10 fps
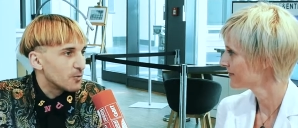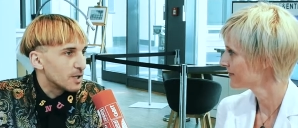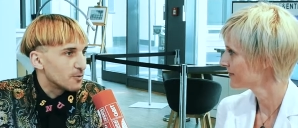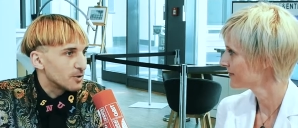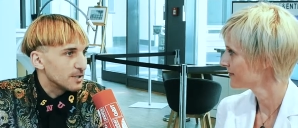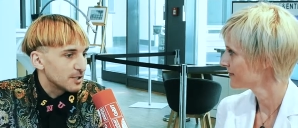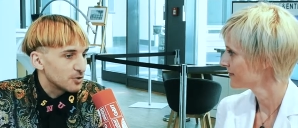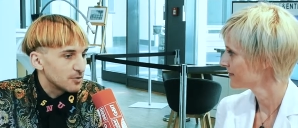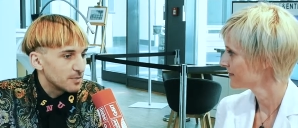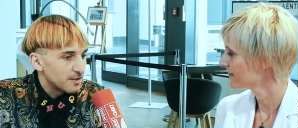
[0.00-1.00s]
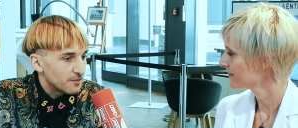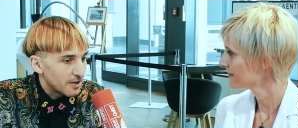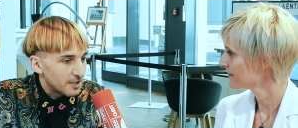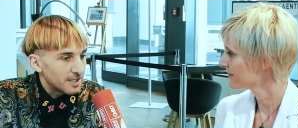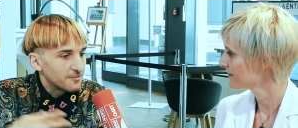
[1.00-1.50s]
Speaker 1: we will need to be
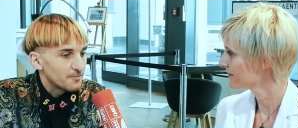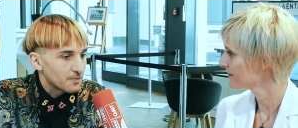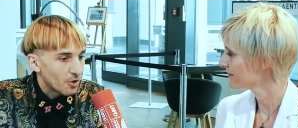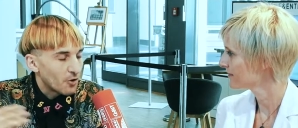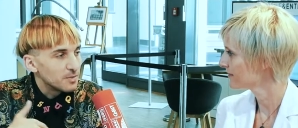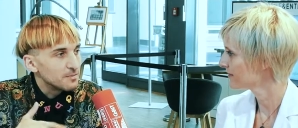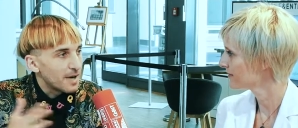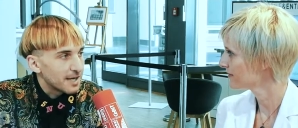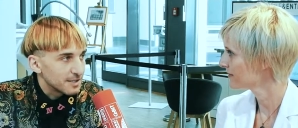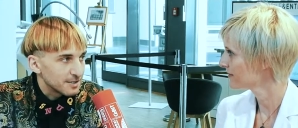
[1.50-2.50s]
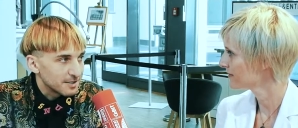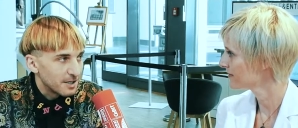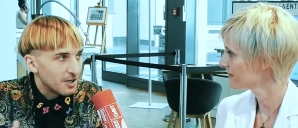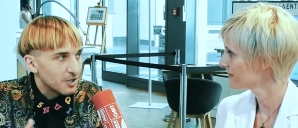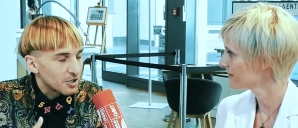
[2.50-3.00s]
very open minded
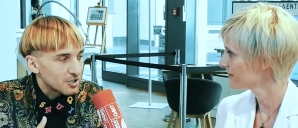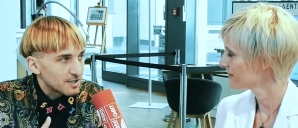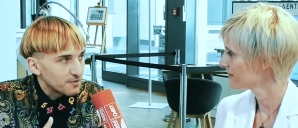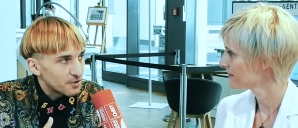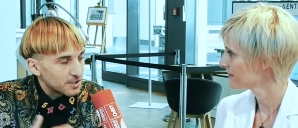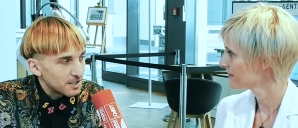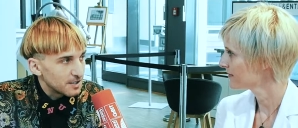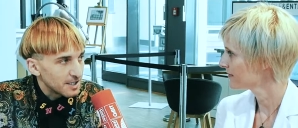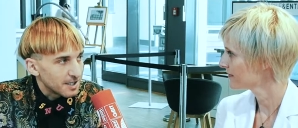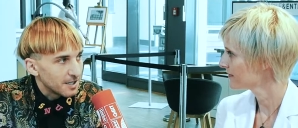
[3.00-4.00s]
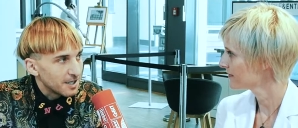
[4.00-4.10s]
because diversity